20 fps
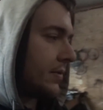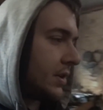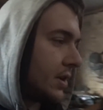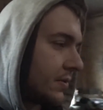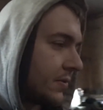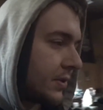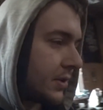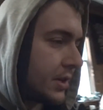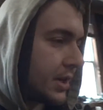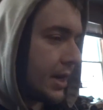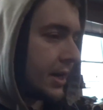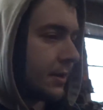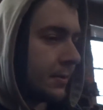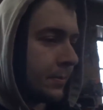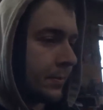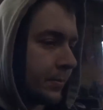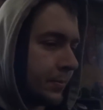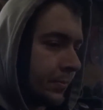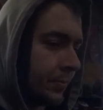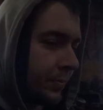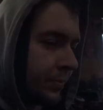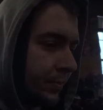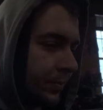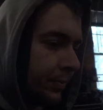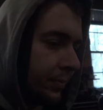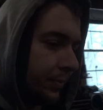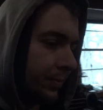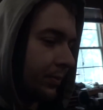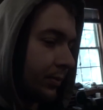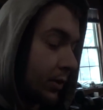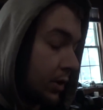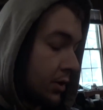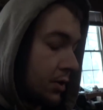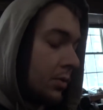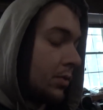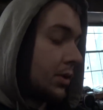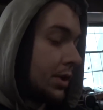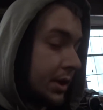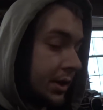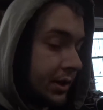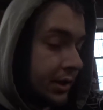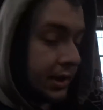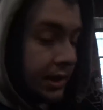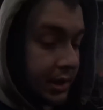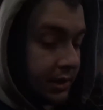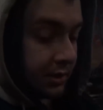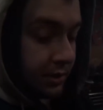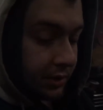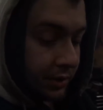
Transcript: a different day or one of these days,